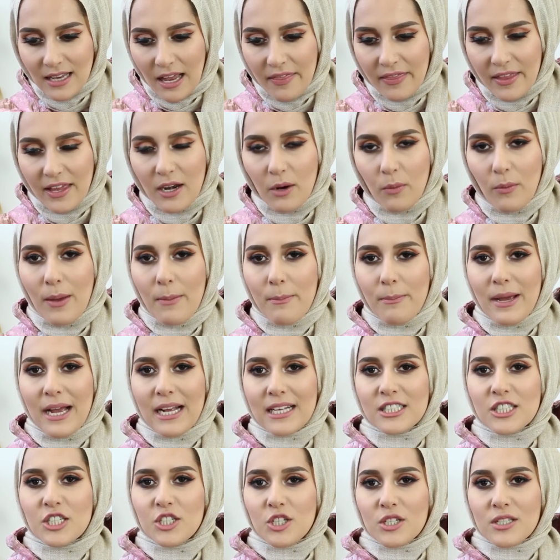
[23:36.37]
and then I went
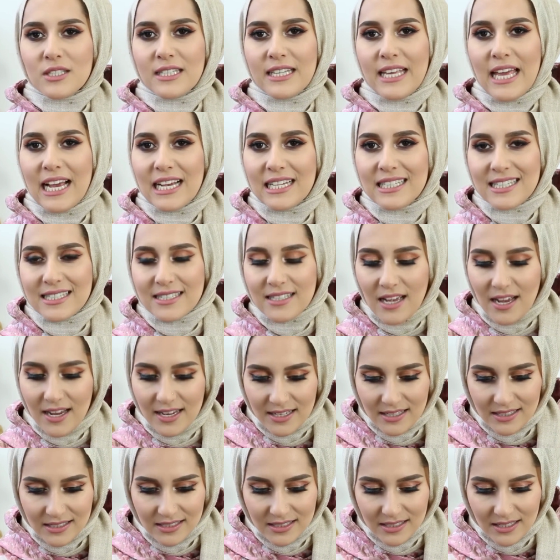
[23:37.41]
back to just the
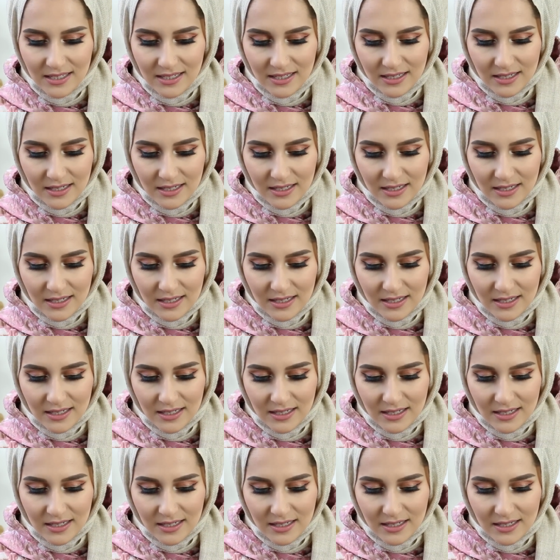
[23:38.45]
exercise.